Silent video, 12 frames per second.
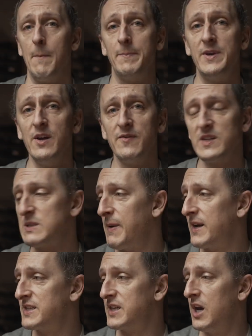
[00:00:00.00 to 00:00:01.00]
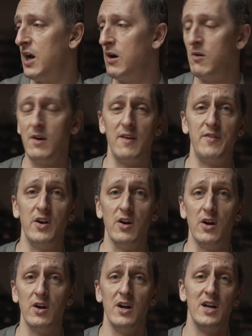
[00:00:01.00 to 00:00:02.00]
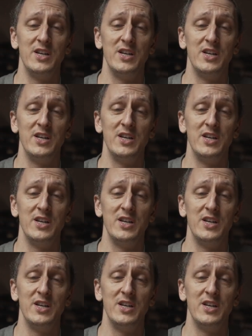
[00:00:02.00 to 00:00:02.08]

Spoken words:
Beautiful spot to go if you're